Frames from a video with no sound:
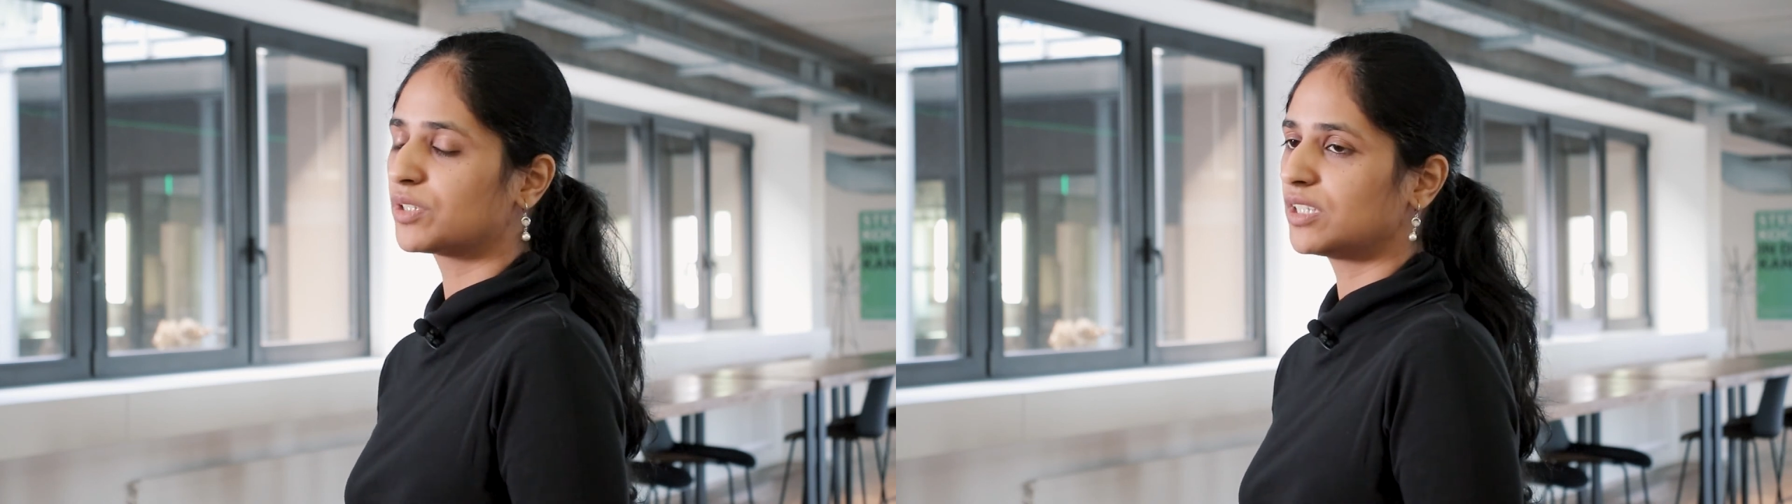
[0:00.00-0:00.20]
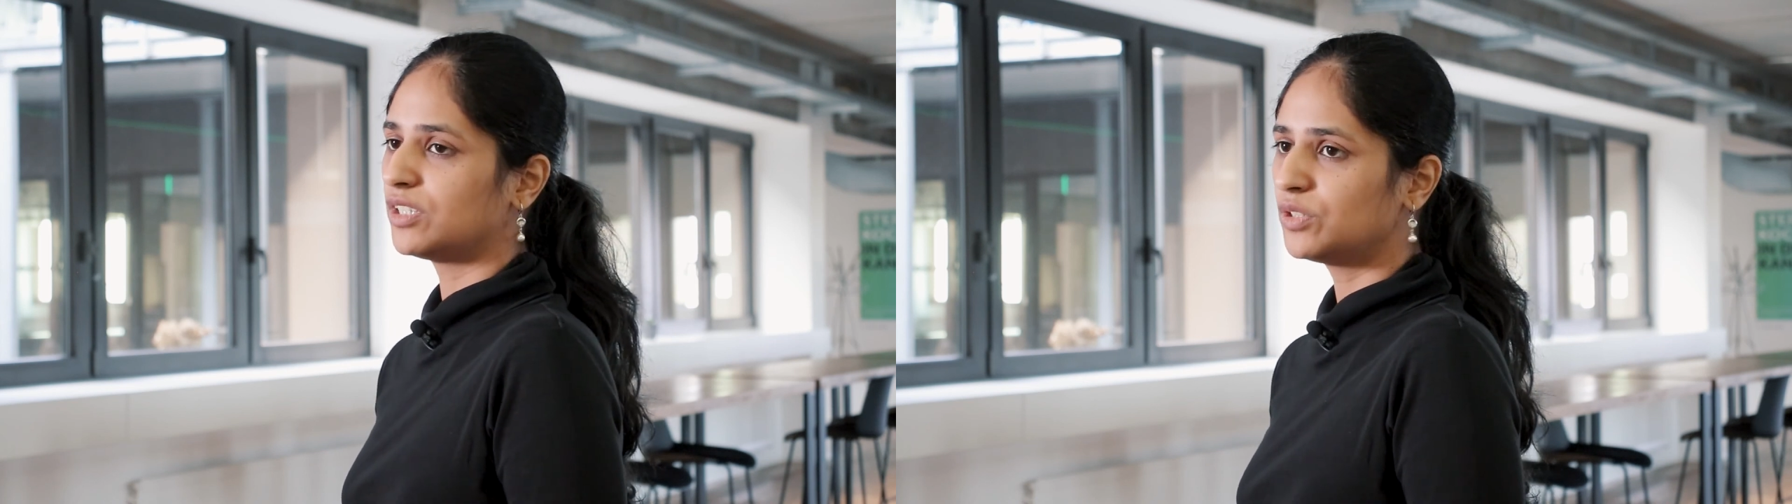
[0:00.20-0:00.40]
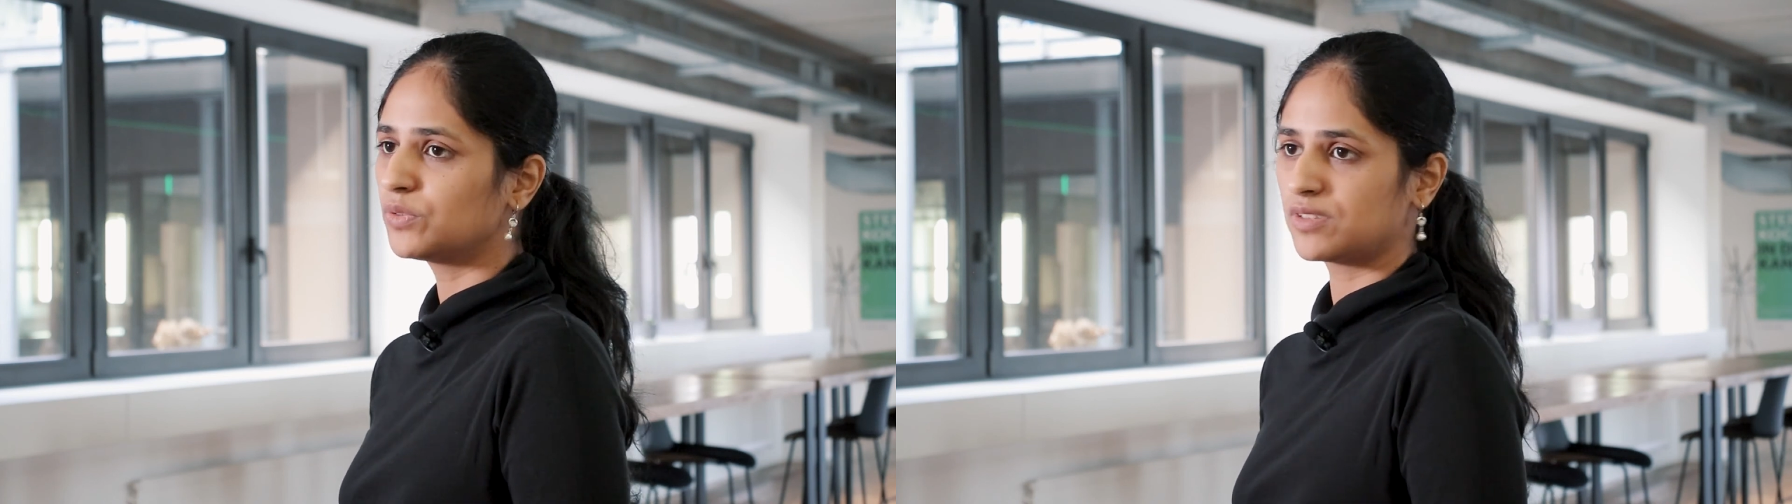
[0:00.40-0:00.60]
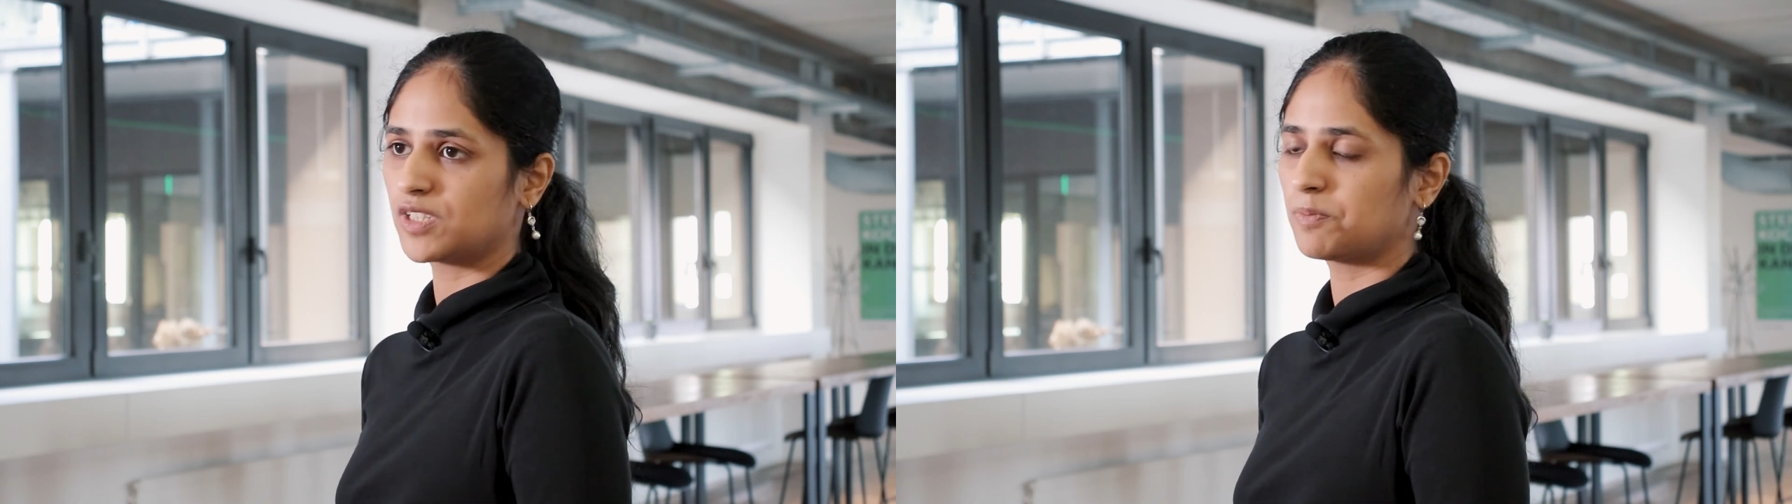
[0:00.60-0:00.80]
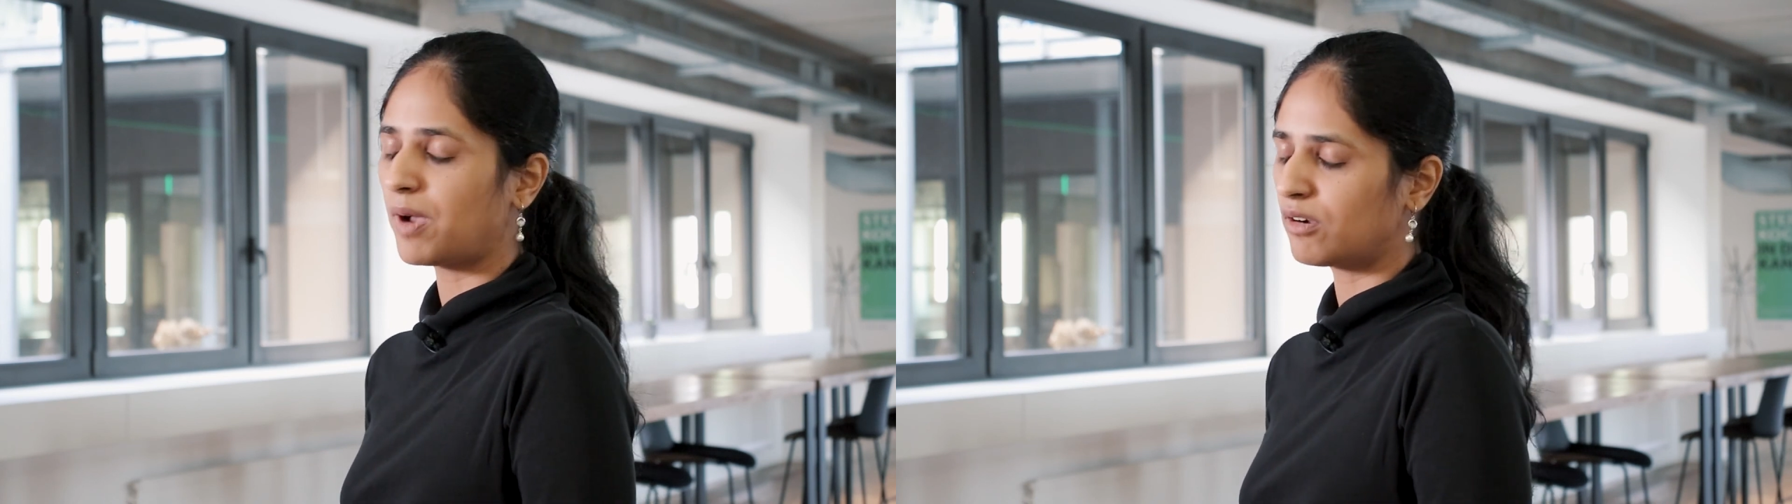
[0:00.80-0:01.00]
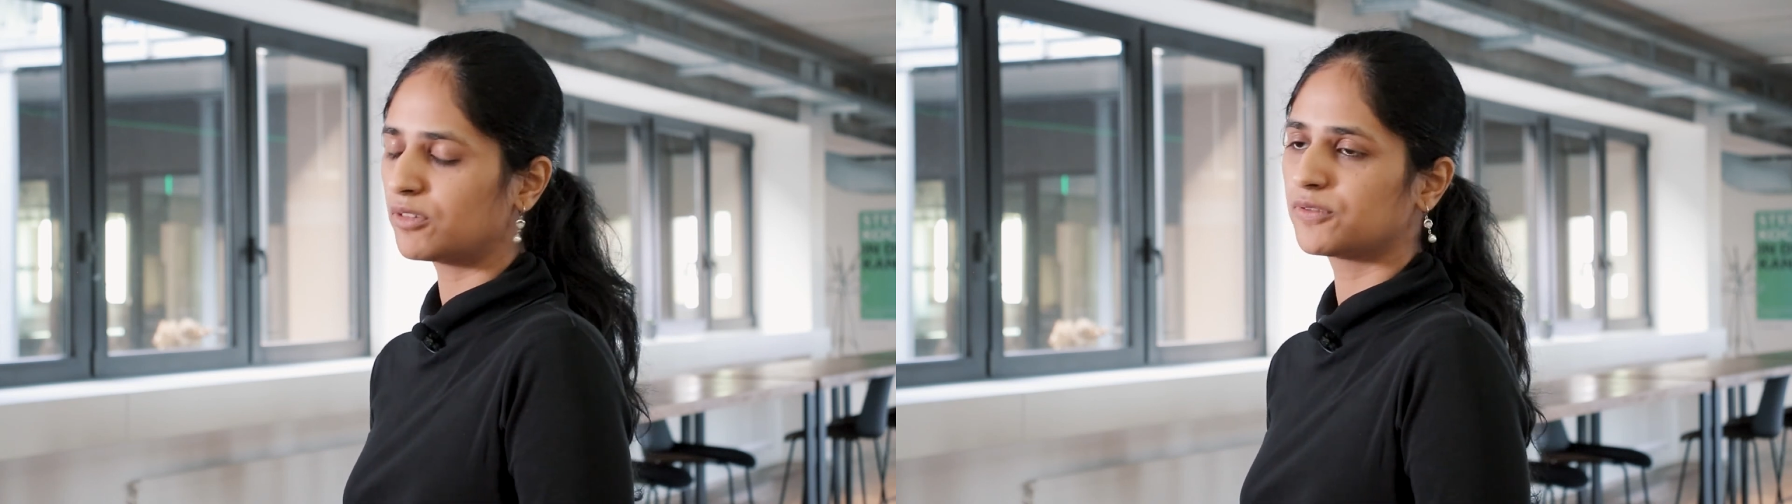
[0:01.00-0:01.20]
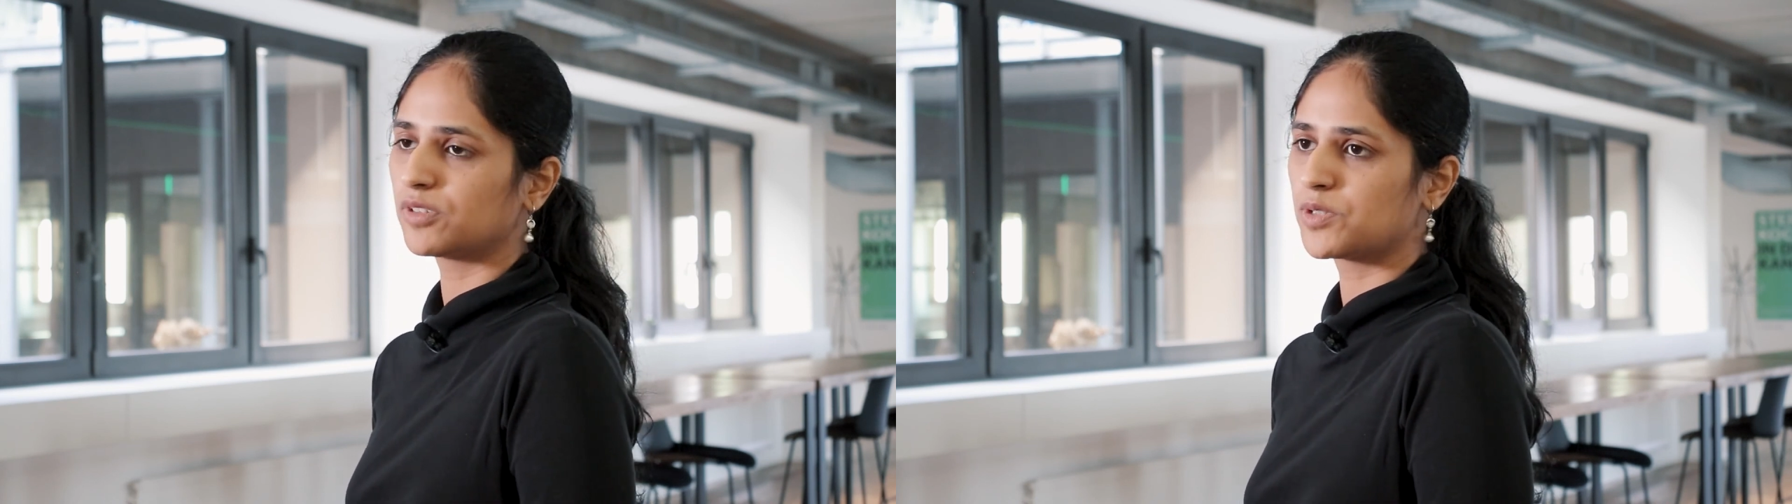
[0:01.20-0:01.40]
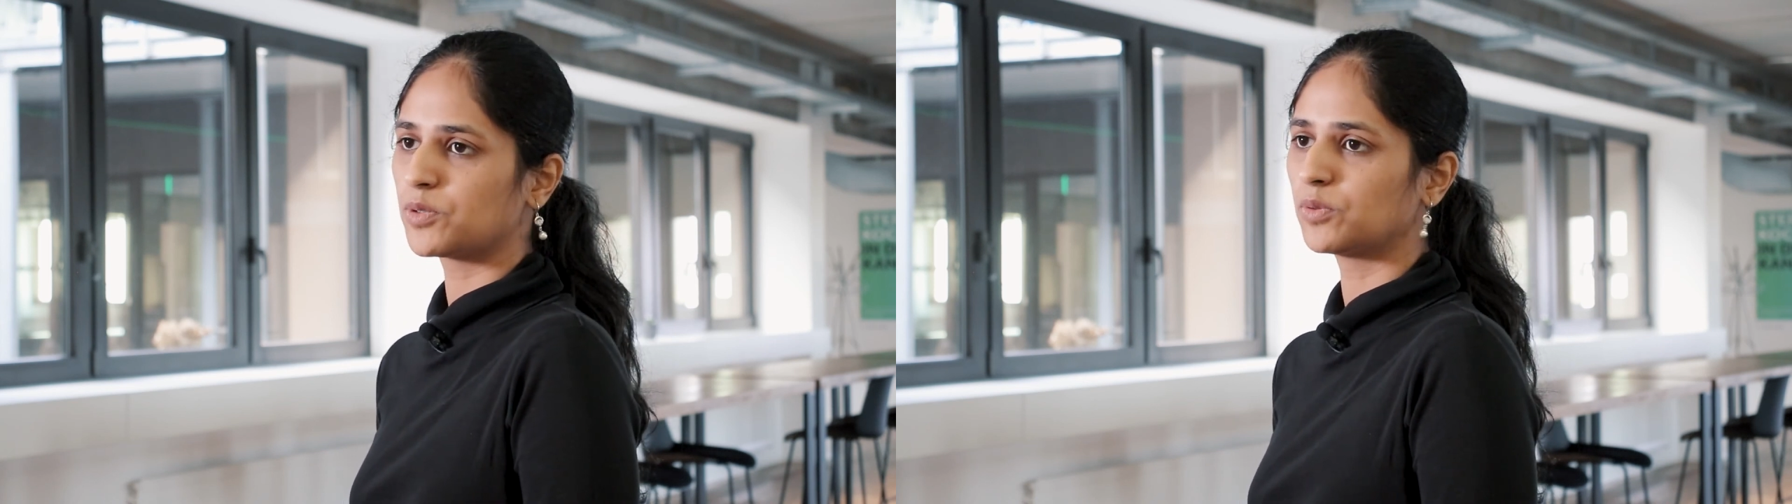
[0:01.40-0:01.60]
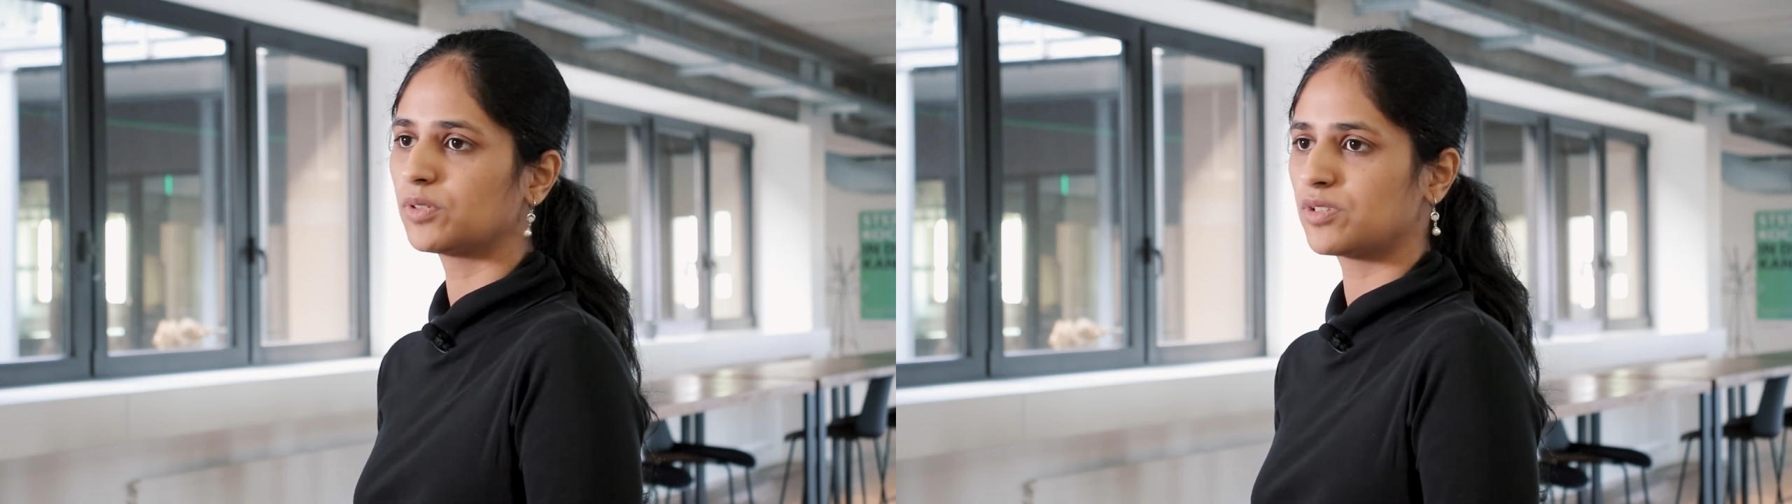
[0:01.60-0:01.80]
can use this powerful tool